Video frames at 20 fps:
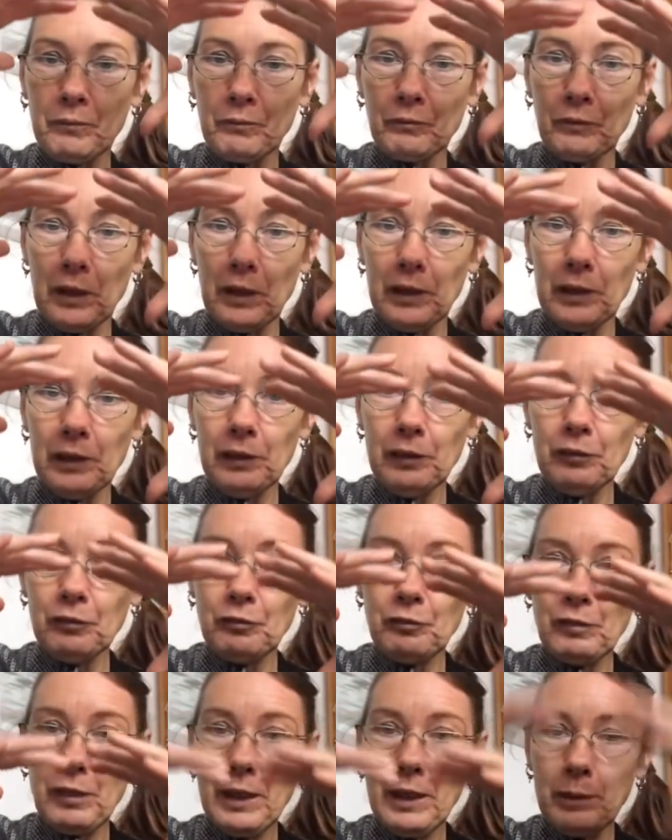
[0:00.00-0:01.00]
violet
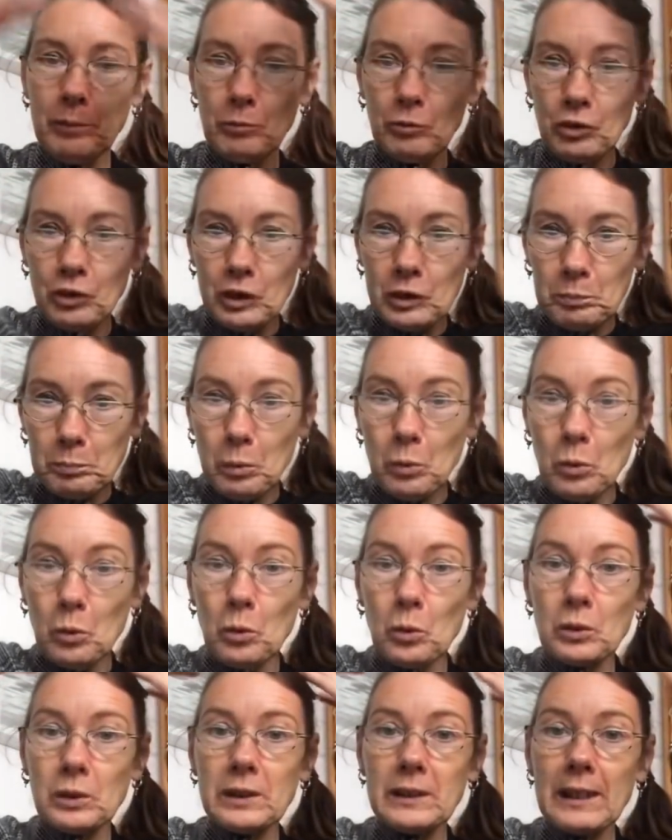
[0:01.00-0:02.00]
flame just
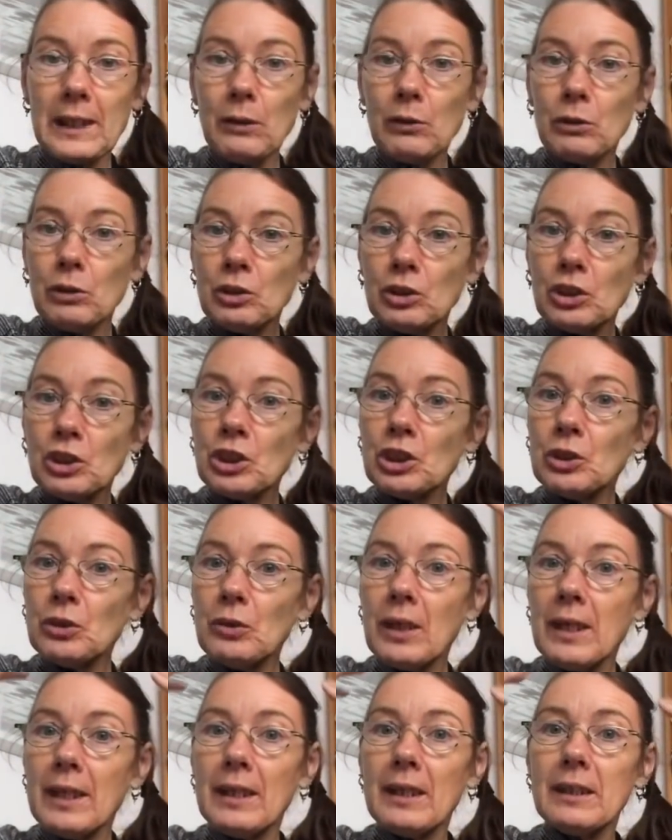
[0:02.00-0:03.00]
pours down onto
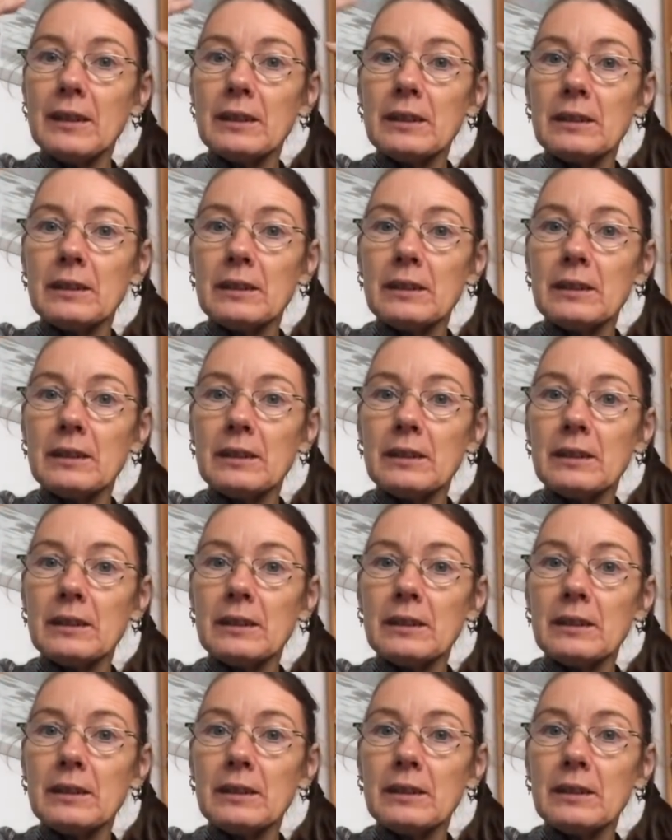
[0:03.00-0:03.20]
your head.